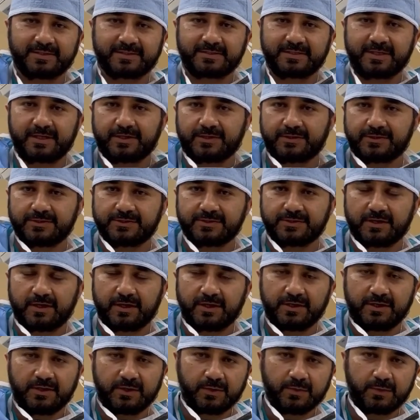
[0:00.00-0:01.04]
stickers
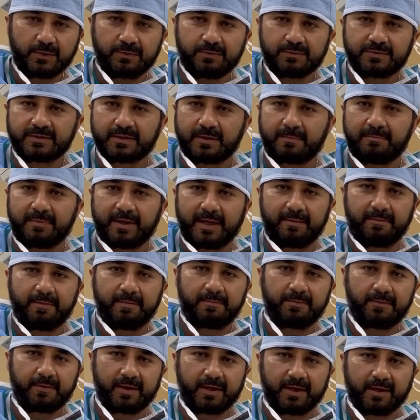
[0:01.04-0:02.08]
on you, somebody be
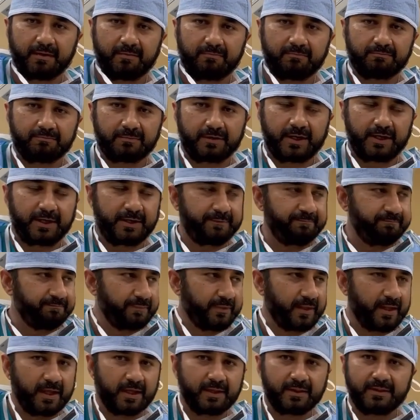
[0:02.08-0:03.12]
putting
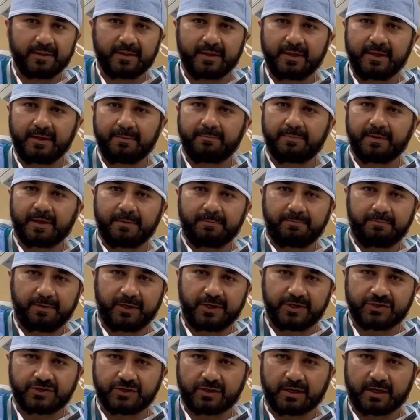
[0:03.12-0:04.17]
the blood
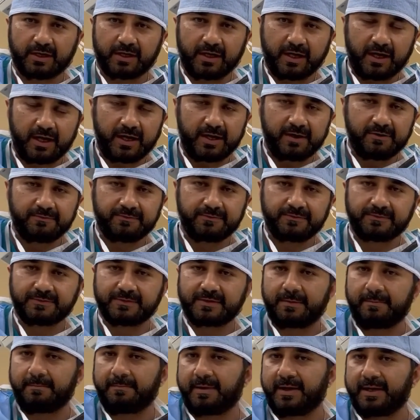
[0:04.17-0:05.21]
pressure cuff,
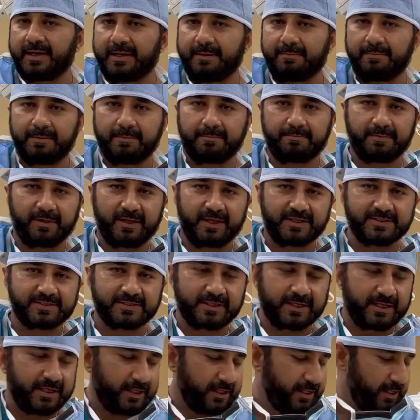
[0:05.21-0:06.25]
somebody be
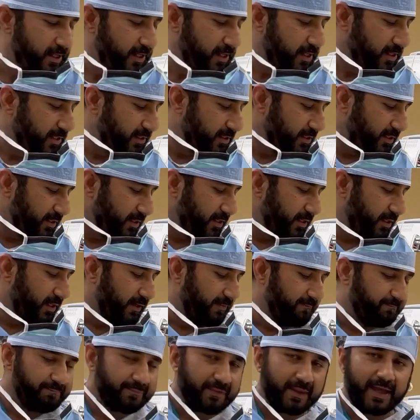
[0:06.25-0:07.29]
placing the
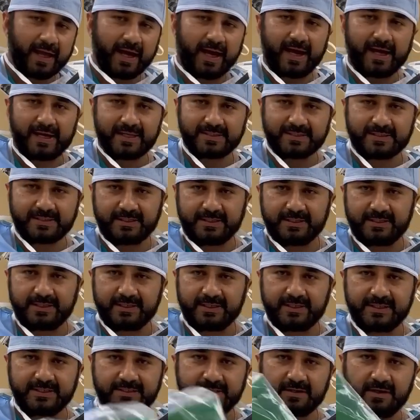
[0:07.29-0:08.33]

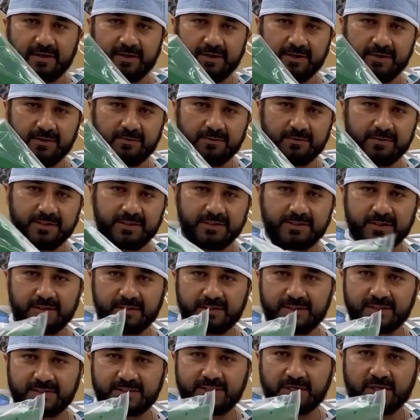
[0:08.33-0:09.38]
SCDs on you. These are
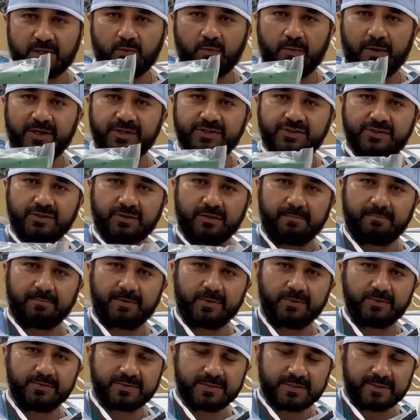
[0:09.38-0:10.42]
the sequential
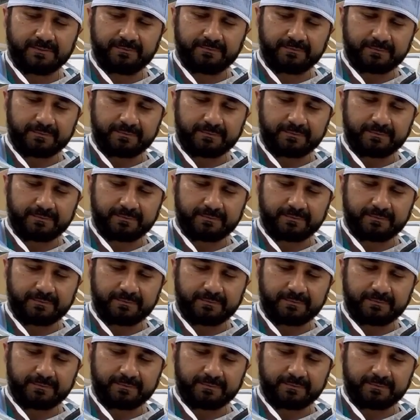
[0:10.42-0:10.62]
boots.